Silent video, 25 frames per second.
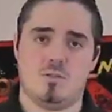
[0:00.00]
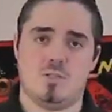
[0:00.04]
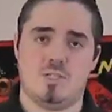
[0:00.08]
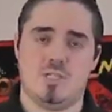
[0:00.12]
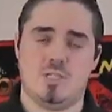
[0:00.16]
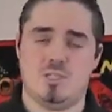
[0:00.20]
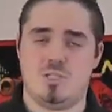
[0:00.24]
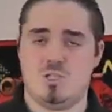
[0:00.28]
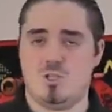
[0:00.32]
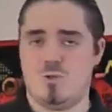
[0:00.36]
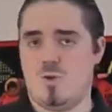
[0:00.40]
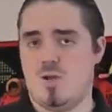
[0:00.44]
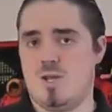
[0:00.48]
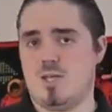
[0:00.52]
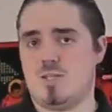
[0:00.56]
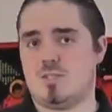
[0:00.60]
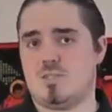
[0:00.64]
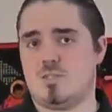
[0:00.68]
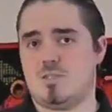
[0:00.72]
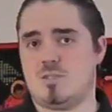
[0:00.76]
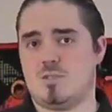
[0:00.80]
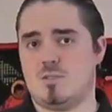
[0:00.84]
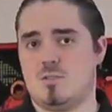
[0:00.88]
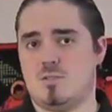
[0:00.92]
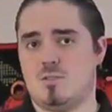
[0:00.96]
in the
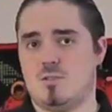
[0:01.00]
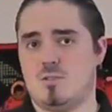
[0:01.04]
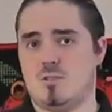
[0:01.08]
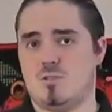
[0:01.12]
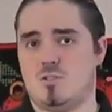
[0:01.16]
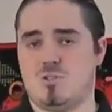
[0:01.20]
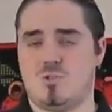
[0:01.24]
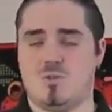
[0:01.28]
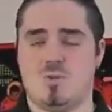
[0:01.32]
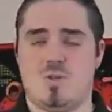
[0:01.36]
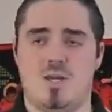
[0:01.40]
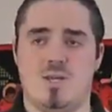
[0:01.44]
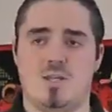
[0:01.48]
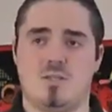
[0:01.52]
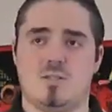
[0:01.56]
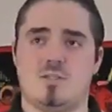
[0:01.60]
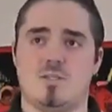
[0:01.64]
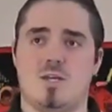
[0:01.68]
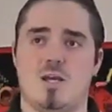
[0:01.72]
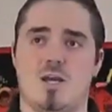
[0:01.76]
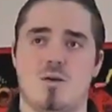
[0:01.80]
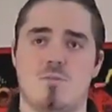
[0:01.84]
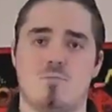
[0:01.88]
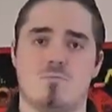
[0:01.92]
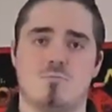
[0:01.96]
US so that
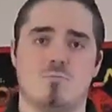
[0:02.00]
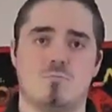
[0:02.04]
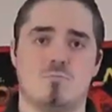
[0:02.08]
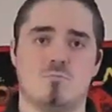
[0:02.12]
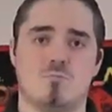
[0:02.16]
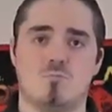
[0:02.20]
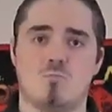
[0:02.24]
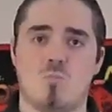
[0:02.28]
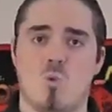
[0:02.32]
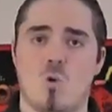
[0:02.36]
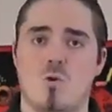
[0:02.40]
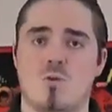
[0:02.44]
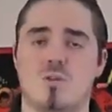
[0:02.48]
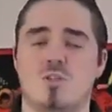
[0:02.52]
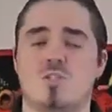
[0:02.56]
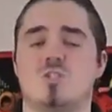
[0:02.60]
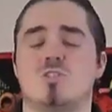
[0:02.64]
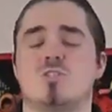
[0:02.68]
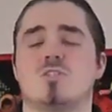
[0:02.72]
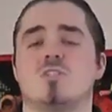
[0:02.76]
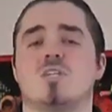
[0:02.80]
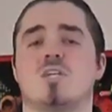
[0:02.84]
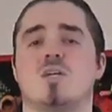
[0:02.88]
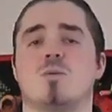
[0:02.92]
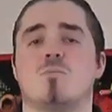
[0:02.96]
um, more than
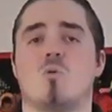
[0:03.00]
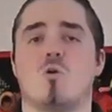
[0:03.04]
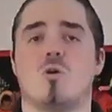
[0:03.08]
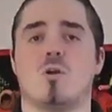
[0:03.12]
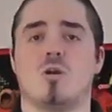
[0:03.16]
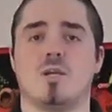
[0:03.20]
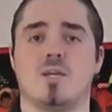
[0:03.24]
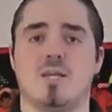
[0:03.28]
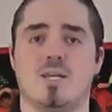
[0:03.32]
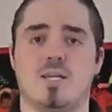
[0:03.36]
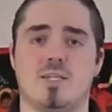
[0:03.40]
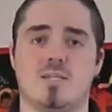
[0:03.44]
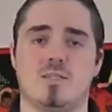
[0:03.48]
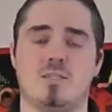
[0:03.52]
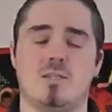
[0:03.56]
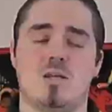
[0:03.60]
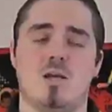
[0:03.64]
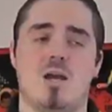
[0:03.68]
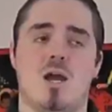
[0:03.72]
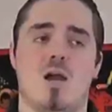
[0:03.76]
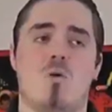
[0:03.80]
just Singapore can get it.